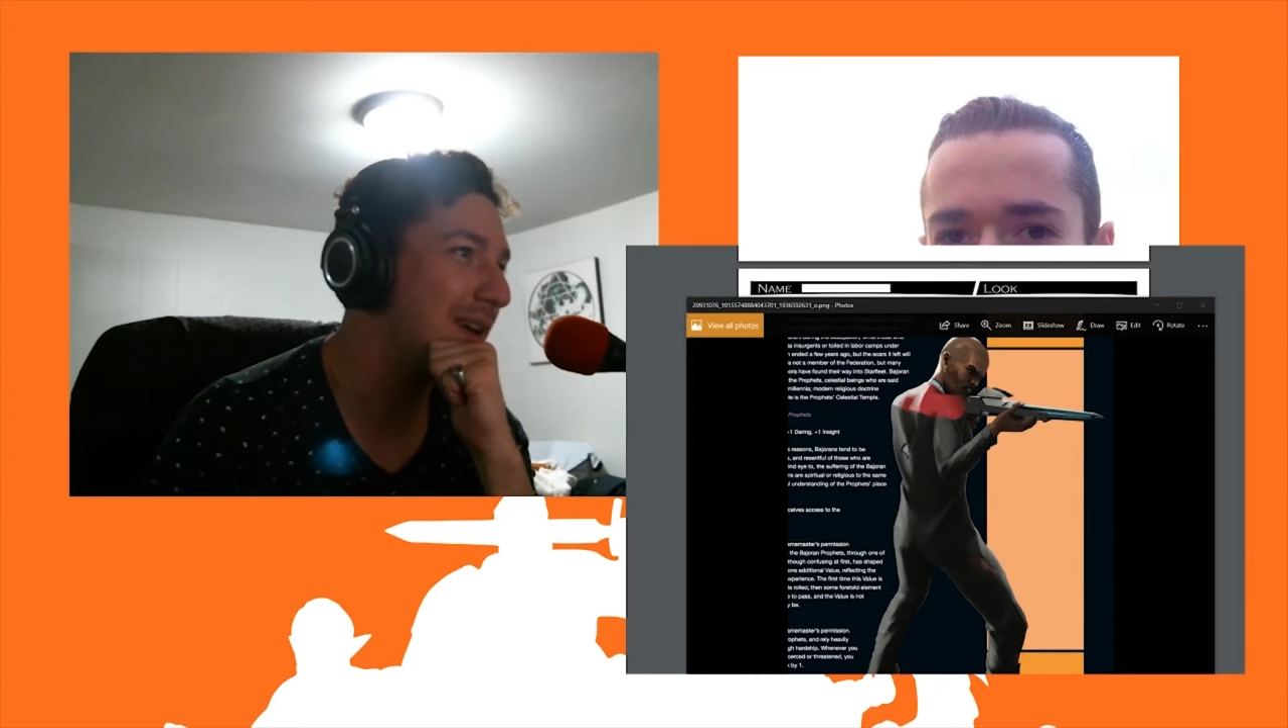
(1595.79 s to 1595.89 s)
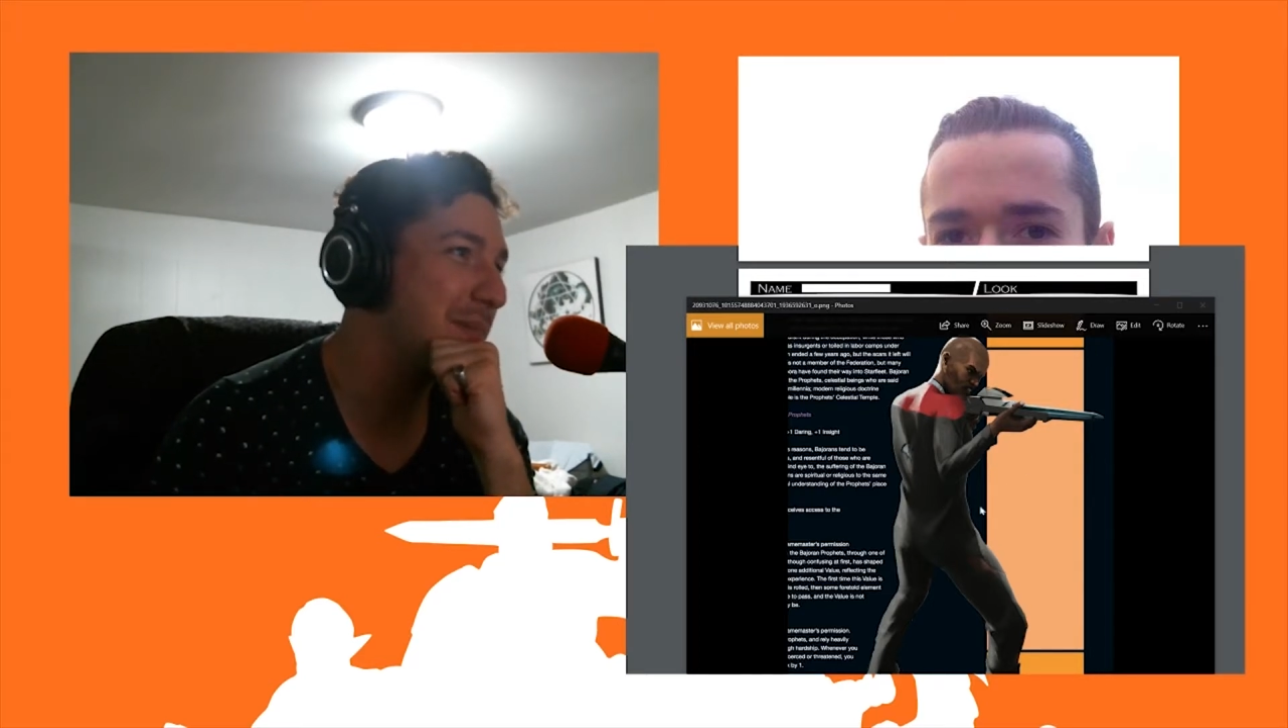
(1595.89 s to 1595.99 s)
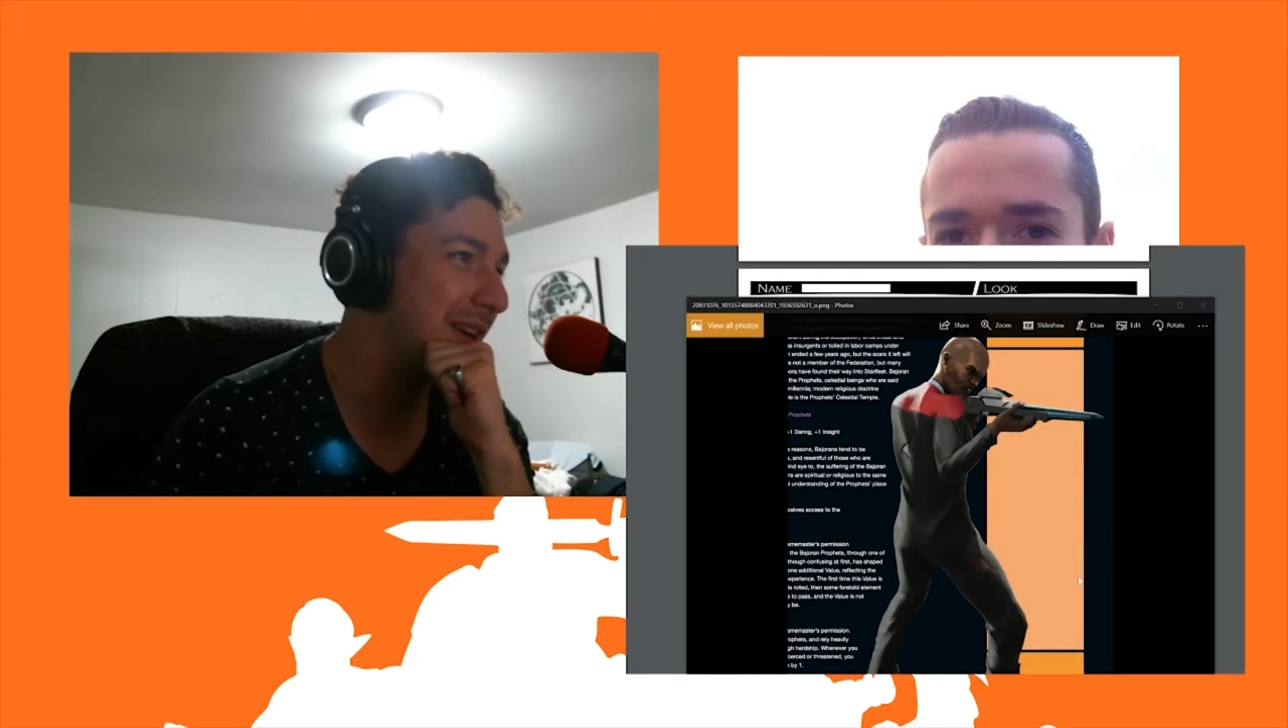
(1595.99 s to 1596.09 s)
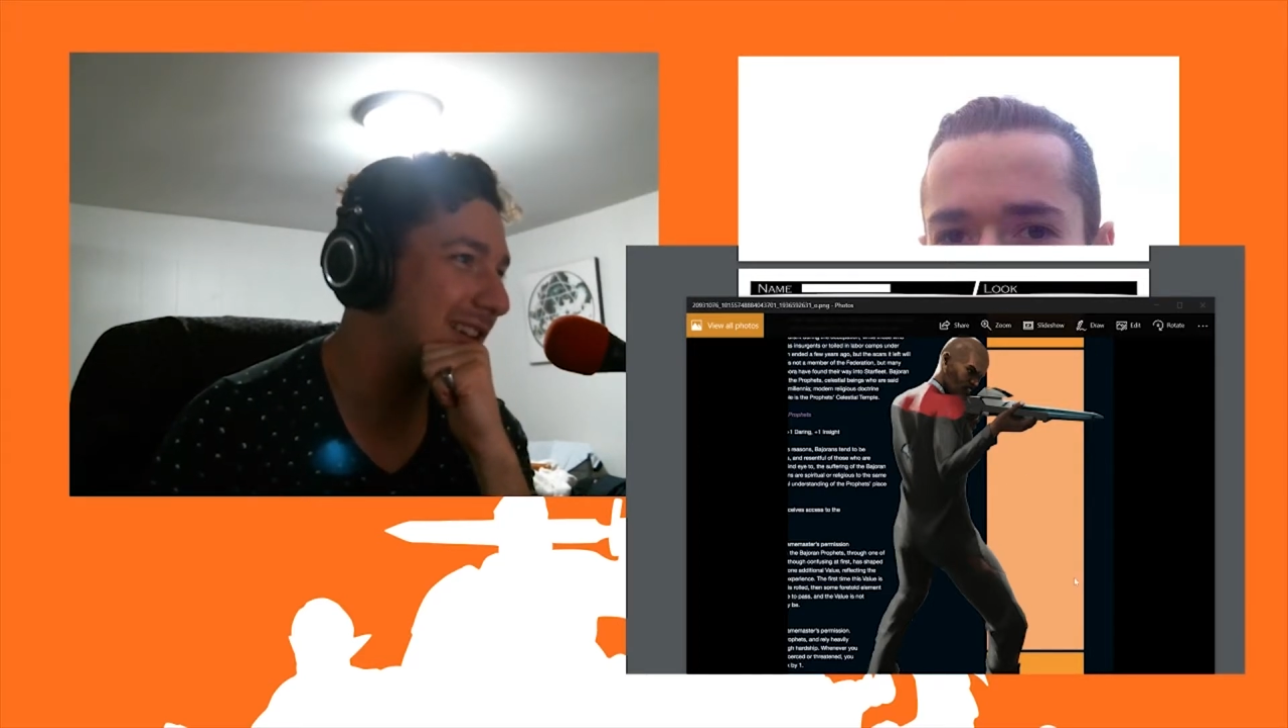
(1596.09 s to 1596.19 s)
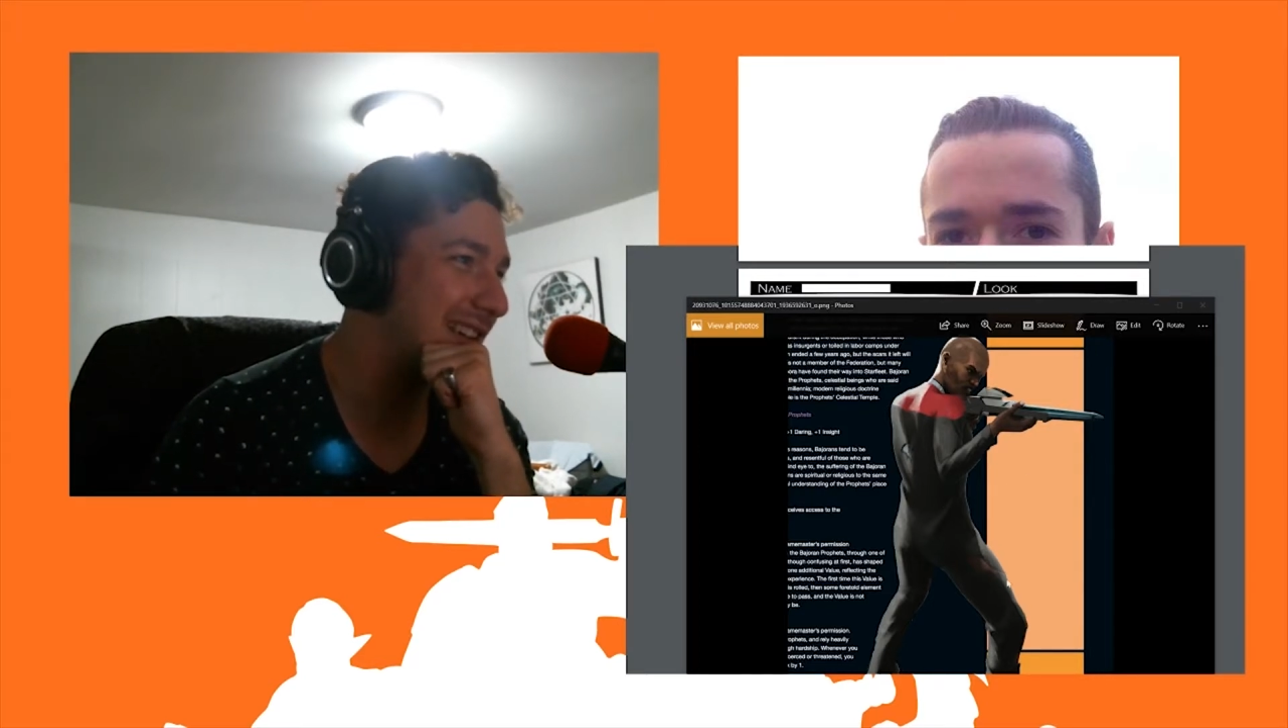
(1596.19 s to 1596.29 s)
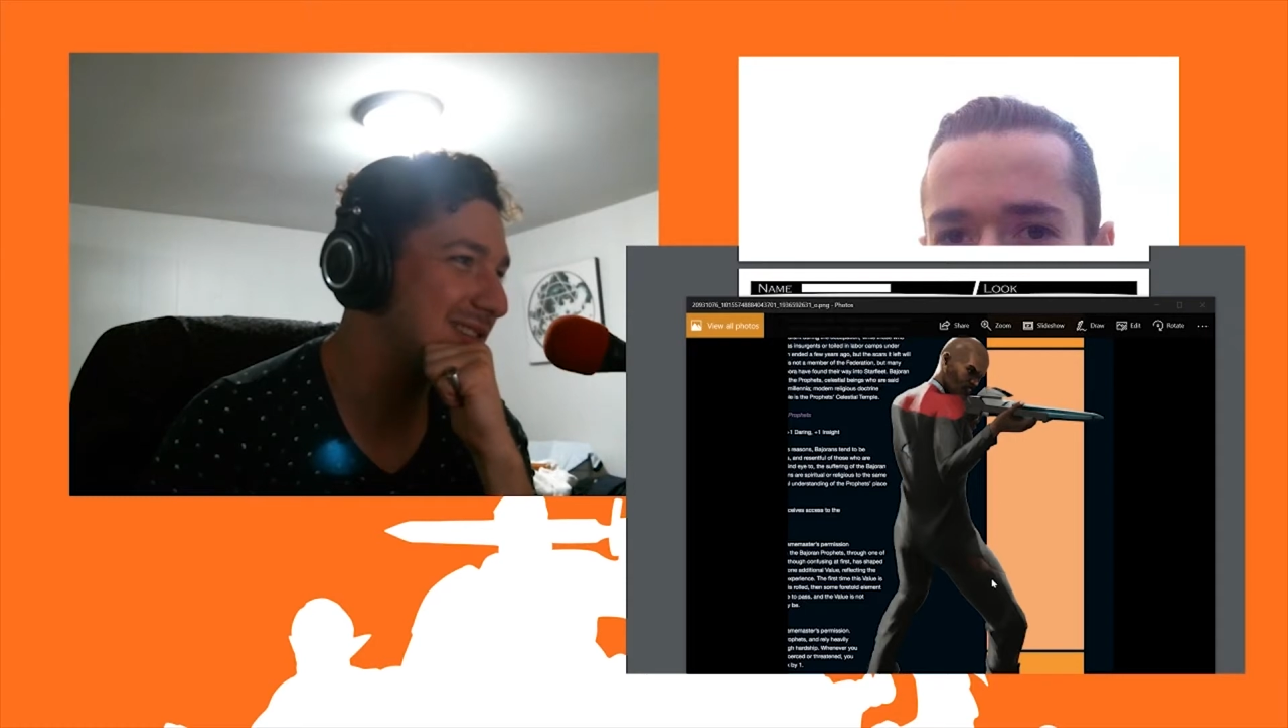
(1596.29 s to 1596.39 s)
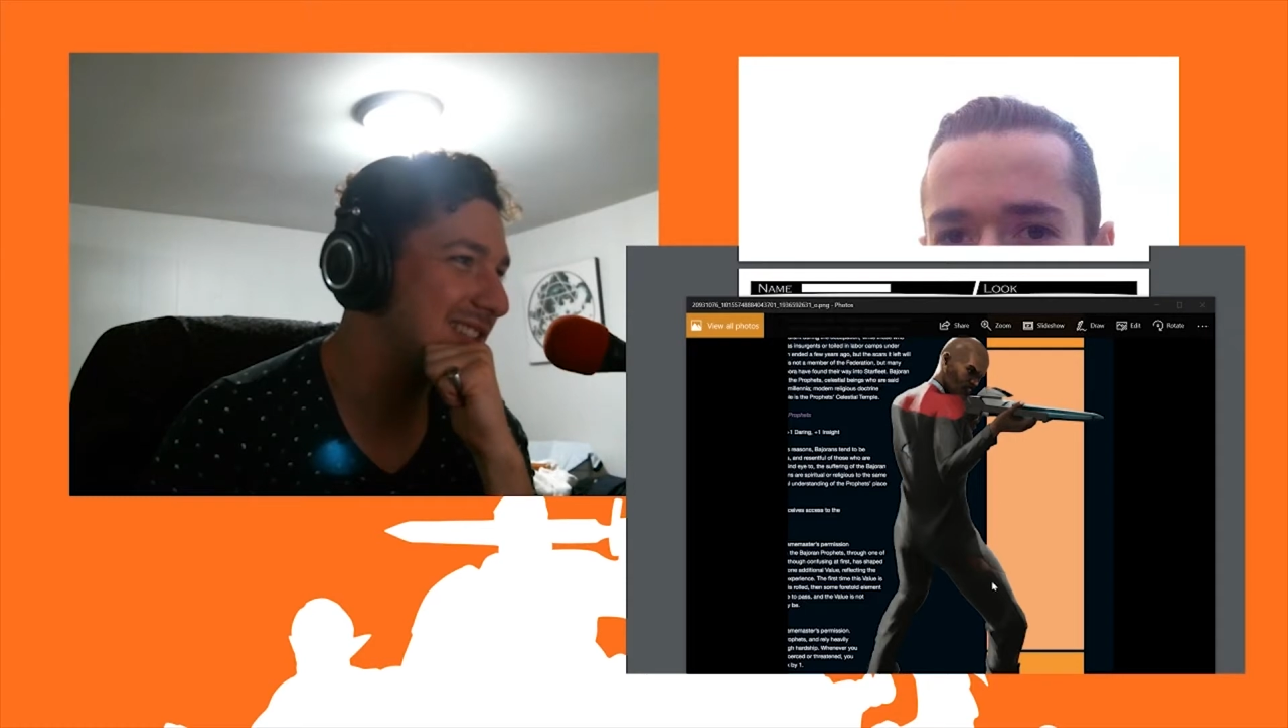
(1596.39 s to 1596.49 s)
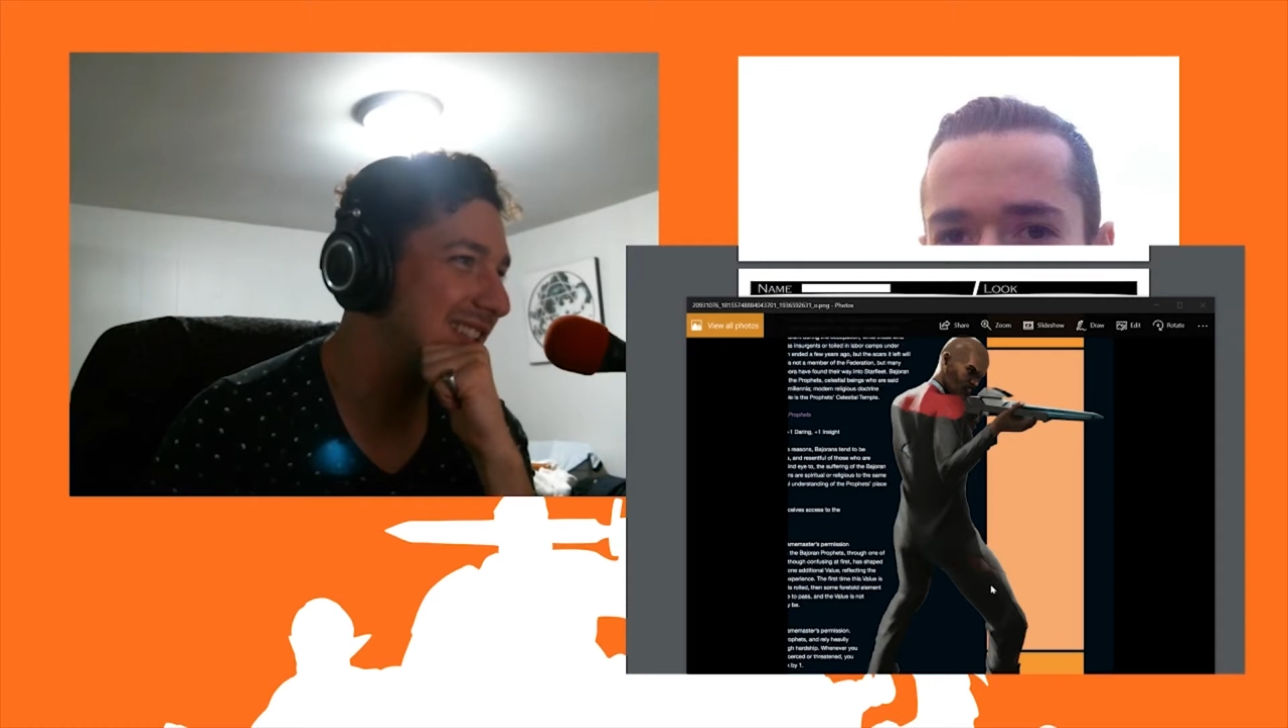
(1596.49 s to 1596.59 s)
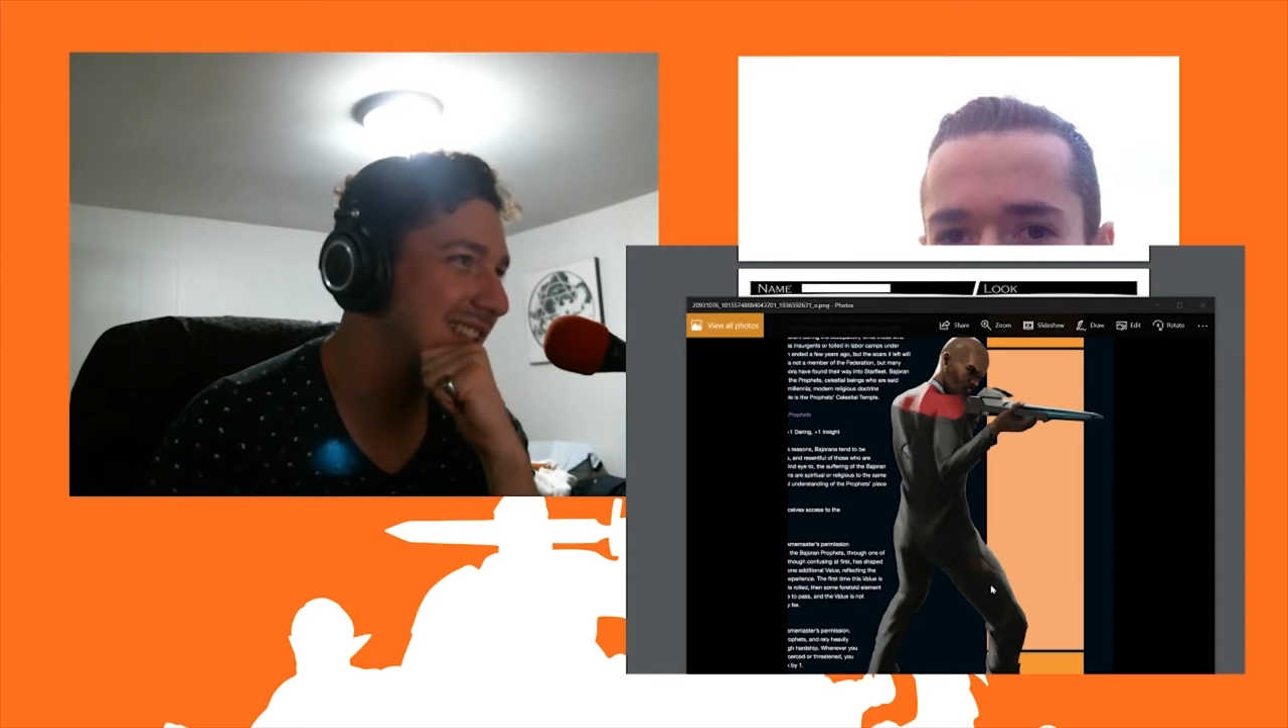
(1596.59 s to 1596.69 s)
background.